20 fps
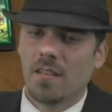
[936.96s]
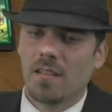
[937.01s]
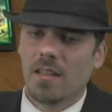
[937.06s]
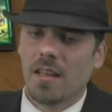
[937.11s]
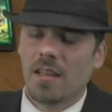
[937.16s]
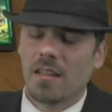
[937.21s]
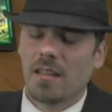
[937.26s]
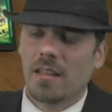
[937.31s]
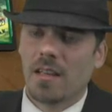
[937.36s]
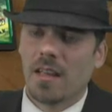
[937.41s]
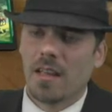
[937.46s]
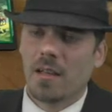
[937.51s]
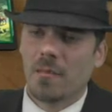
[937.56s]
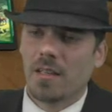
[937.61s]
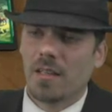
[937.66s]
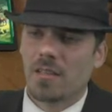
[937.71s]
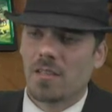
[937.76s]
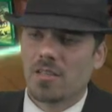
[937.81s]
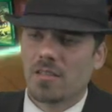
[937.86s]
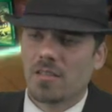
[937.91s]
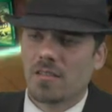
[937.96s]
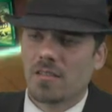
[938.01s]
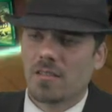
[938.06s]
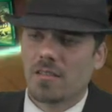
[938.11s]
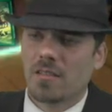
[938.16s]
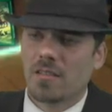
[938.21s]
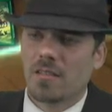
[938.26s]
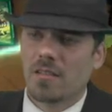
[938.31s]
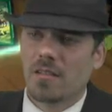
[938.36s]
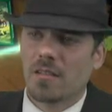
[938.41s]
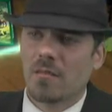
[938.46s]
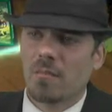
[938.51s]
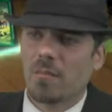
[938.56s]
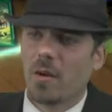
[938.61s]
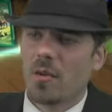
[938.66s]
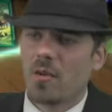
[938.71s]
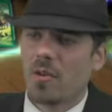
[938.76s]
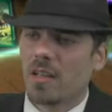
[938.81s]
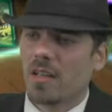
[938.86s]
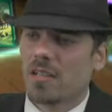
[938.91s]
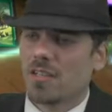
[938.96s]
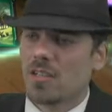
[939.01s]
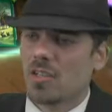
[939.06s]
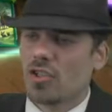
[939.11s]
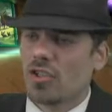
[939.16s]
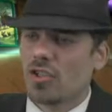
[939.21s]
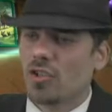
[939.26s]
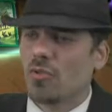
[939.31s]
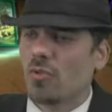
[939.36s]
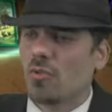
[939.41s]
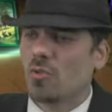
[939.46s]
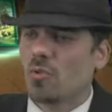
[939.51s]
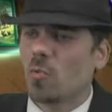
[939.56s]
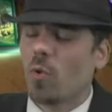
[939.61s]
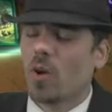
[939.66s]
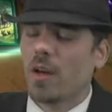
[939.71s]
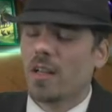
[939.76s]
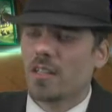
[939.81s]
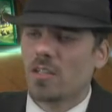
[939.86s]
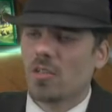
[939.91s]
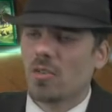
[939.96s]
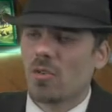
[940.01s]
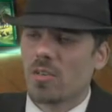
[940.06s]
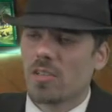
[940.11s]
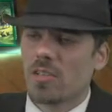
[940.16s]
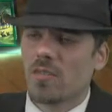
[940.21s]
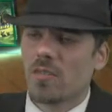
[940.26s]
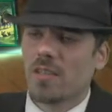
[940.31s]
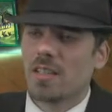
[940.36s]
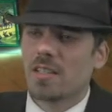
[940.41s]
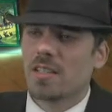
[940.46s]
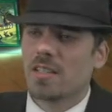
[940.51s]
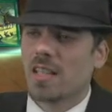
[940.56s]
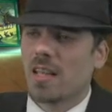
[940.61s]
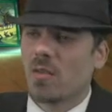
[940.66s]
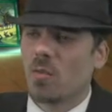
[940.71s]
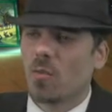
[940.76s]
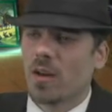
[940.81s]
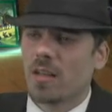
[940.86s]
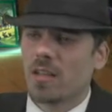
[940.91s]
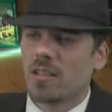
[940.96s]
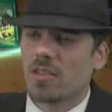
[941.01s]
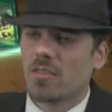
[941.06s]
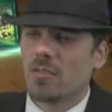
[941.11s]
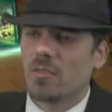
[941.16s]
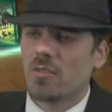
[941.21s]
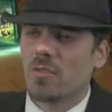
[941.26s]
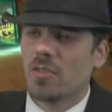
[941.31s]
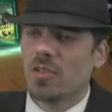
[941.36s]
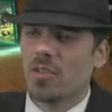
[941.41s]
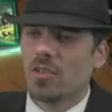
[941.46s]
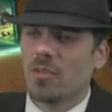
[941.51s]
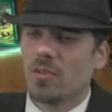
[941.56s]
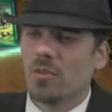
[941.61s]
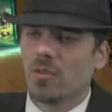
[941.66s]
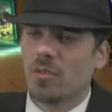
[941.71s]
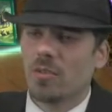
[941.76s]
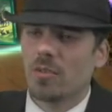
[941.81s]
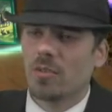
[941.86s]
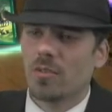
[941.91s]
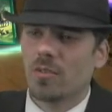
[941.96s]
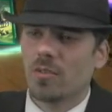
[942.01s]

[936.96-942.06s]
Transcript: Take the damage. Opponent gets to choose what sorts of things they want to do.